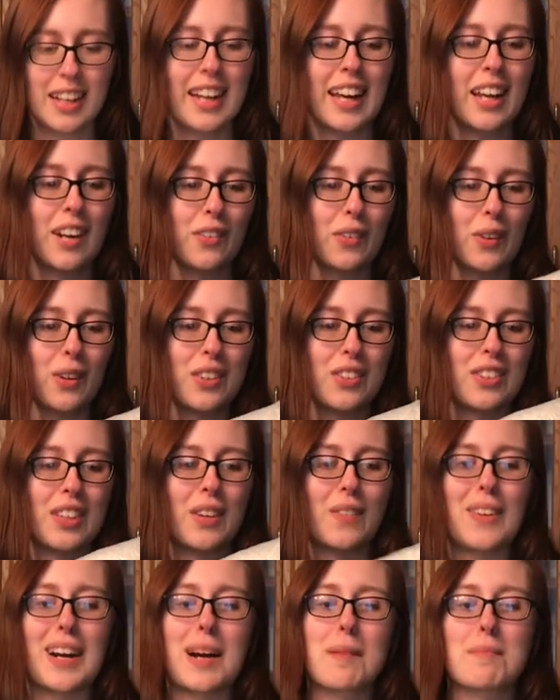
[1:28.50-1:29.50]
And of course
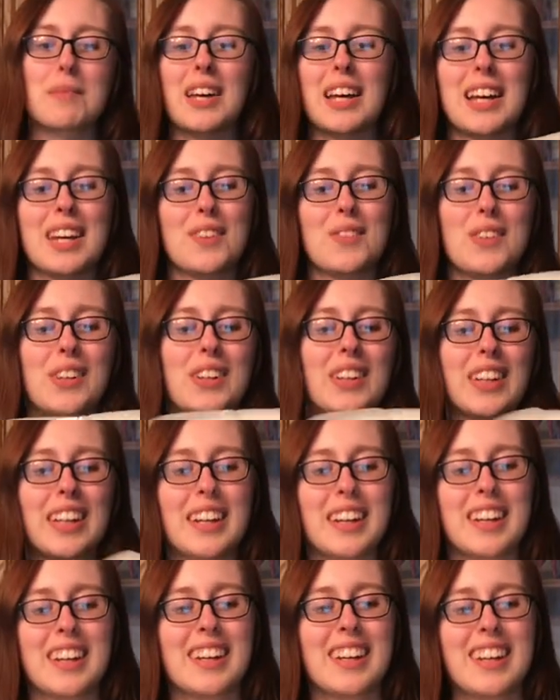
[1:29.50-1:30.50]
they wrap the head
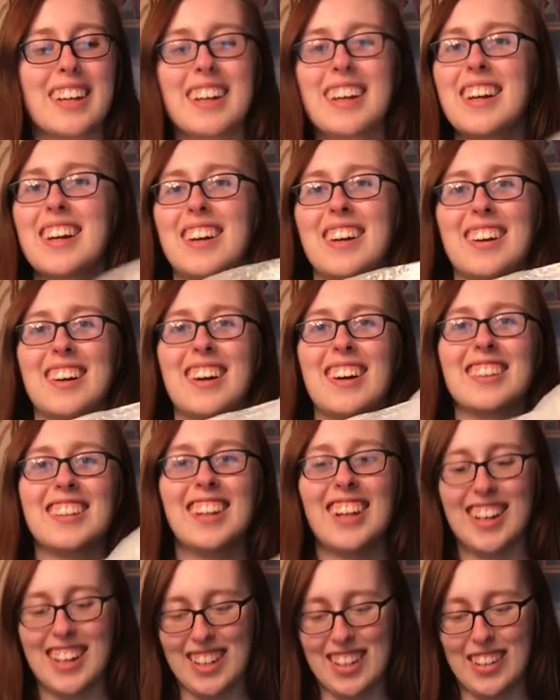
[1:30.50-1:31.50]
really a
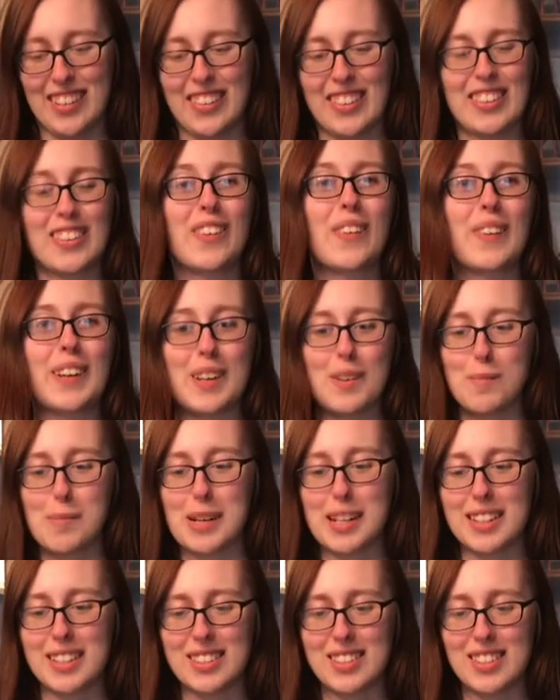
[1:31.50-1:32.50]
lot, you know, quite a
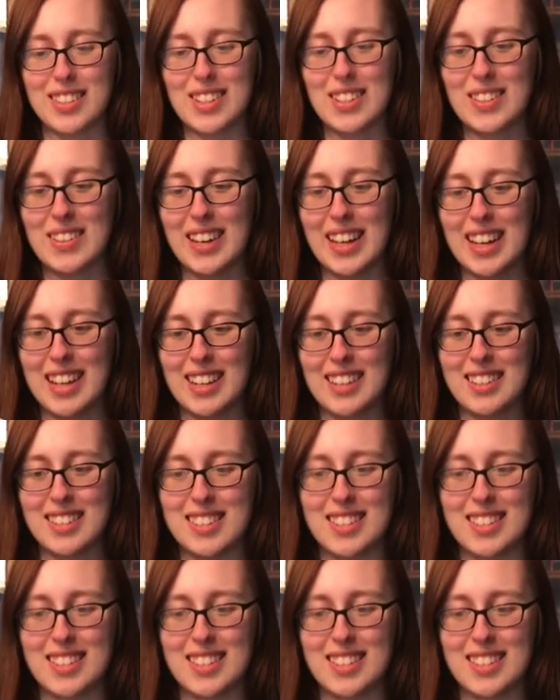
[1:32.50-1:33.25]
bit, so you can't